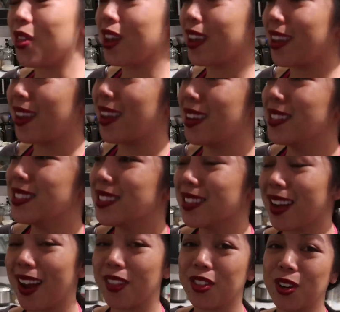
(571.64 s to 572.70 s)
The
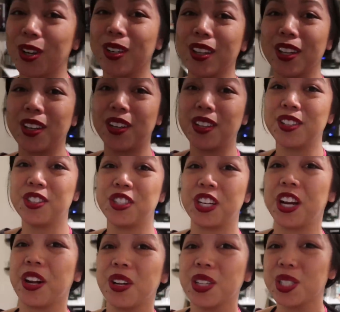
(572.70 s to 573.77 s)
kids got their little
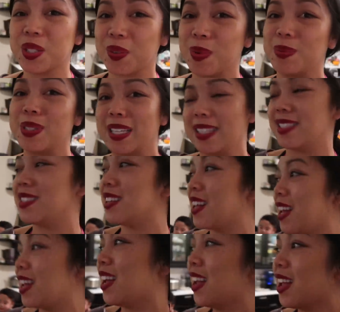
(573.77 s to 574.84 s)
jingles from
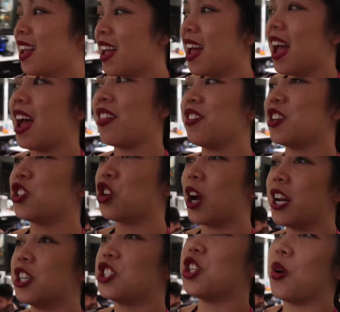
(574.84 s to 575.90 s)
Disney and they're
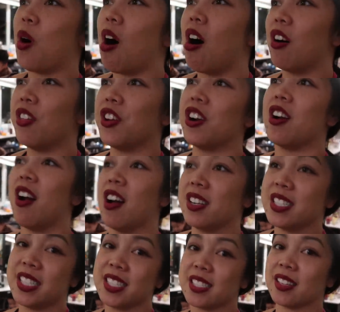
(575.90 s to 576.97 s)
trying to show all their
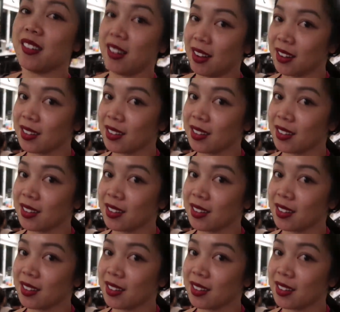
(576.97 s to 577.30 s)
aunties and